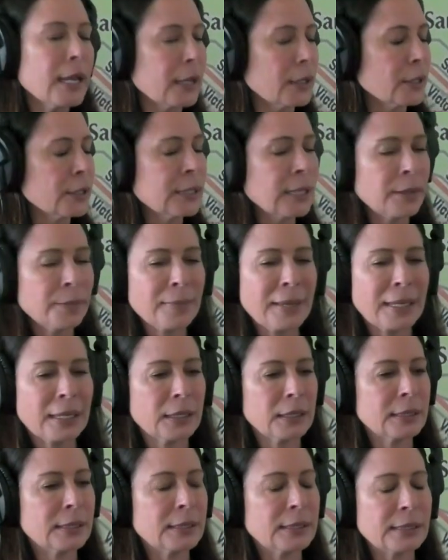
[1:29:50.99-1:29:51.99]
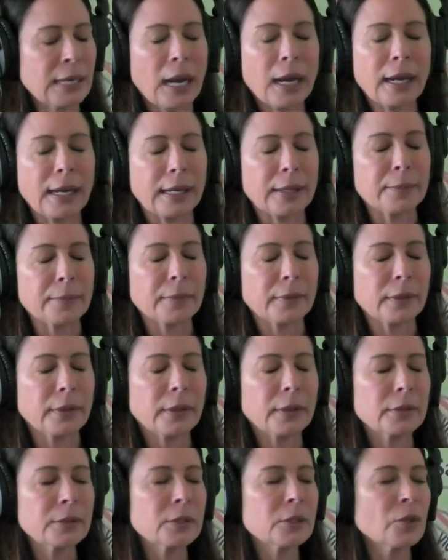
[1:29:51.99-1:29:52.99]
It didn't make a dime.
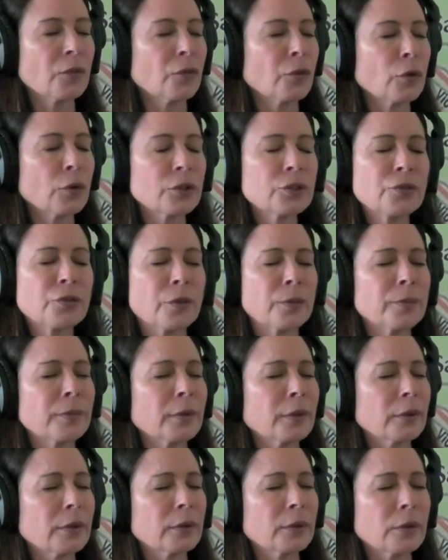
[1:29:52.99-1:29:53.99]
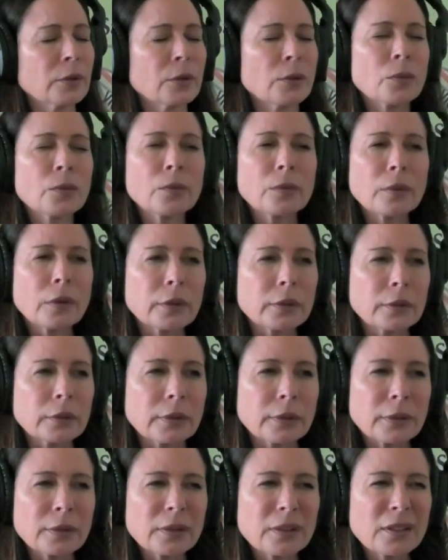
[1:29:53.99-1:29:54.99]
His divorce from the girl
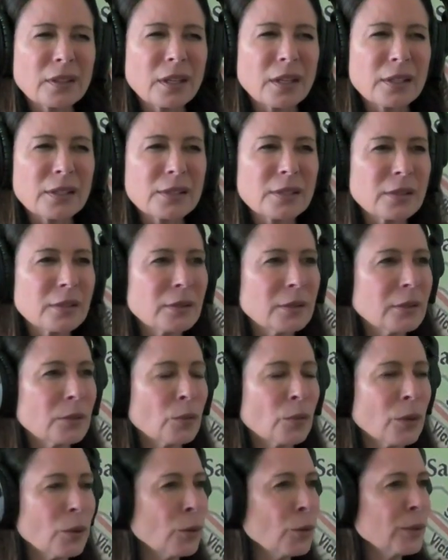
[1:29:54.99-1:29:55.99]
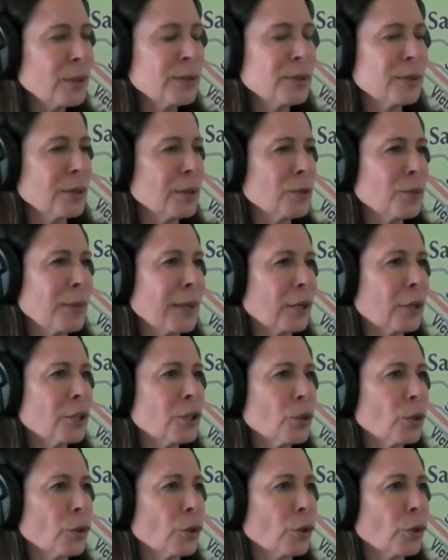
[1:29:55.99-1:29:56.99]
on cousin, who is
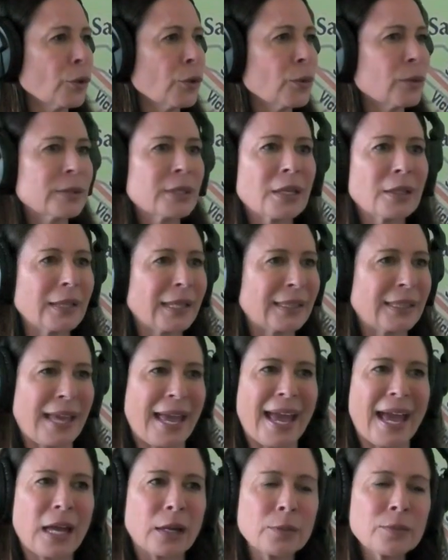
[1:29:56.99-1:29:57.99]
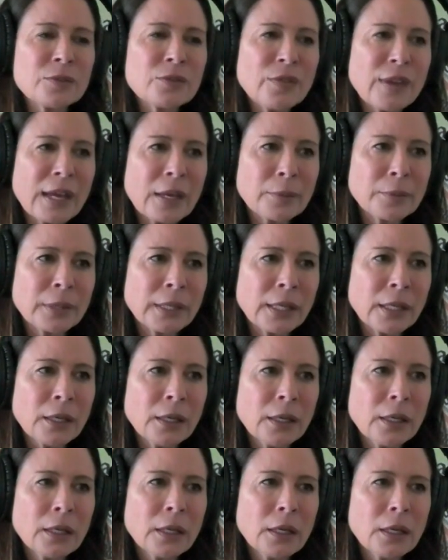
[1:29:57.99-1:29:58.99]
married to a girl that was on like the Addams
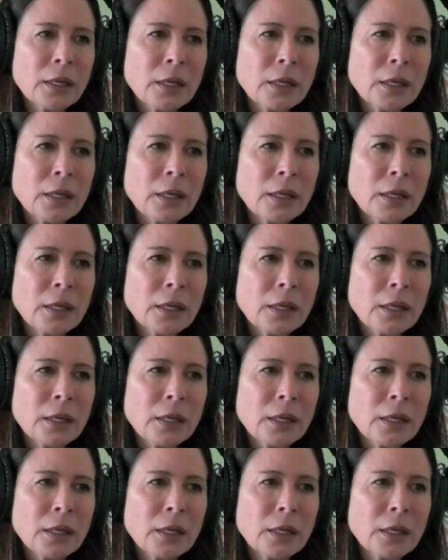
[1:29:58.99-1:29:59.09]
Family.